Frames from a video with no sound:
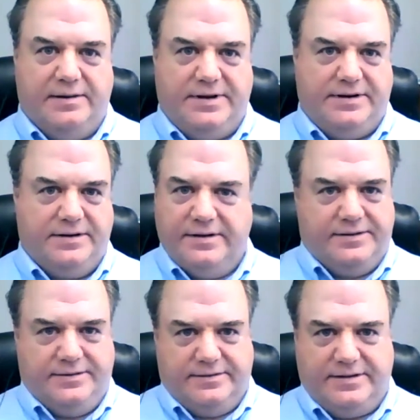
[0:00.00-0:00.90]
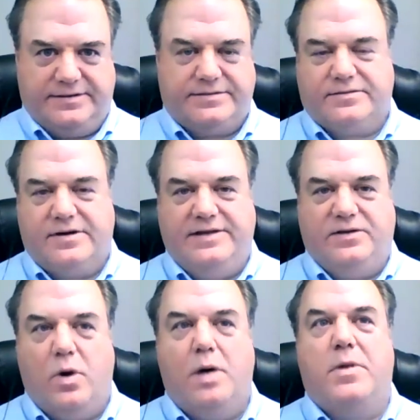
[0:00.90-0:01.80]
I mean, it's crazy.
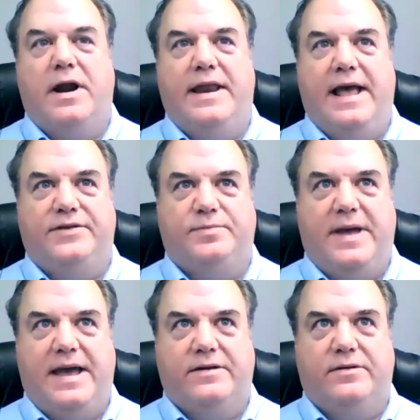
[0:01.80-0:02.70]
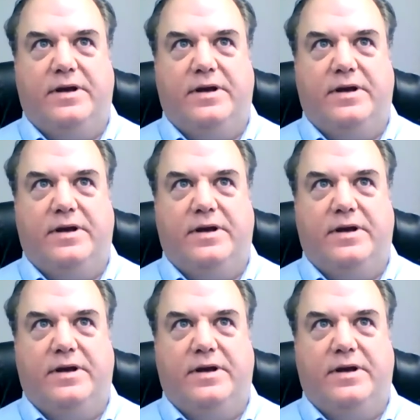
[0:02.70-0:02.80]
Walmart announced back